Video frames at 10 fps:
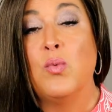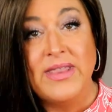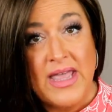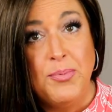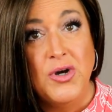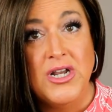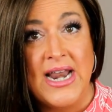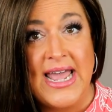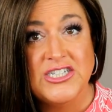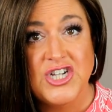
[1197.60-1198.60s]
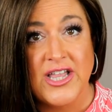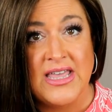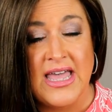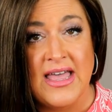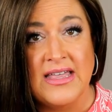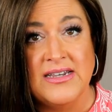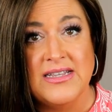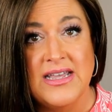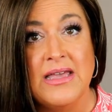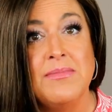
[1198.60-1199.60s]
When they put an H on the
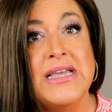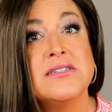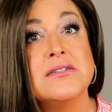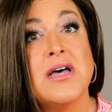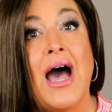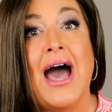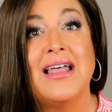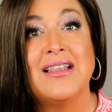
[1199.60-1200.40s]
end, it means it's